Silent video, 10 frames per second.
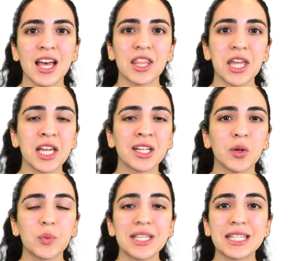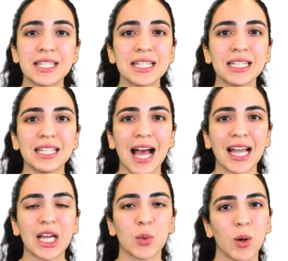think we still lack,
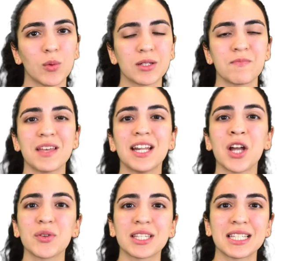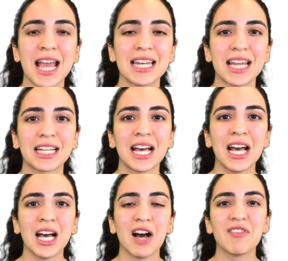quote, an understanding
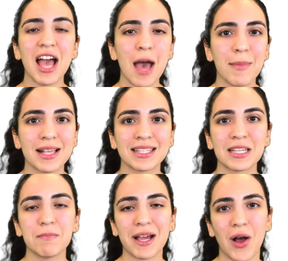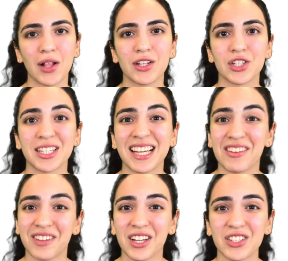of M S C biology
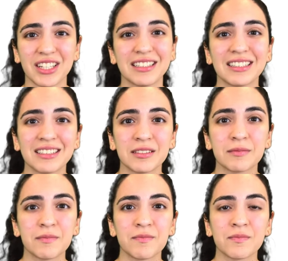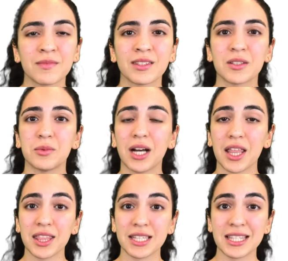and function?
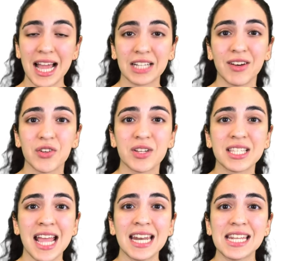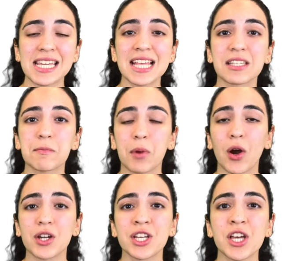Well, this lack of understanding is in
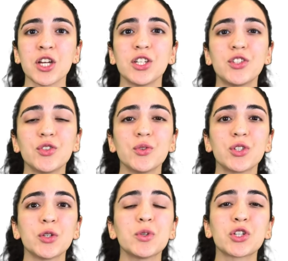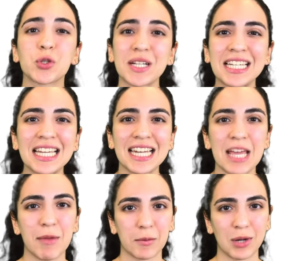part due to tricky
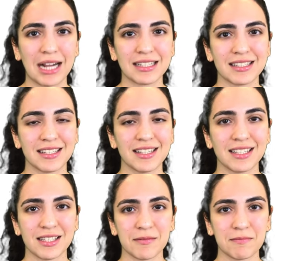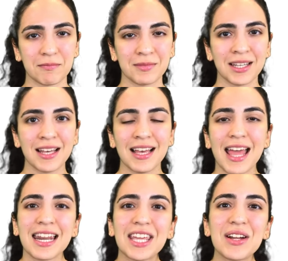naming practices.
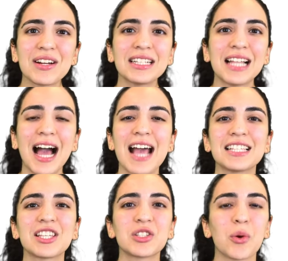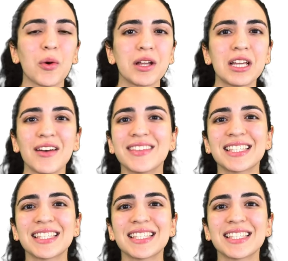And here lies a story of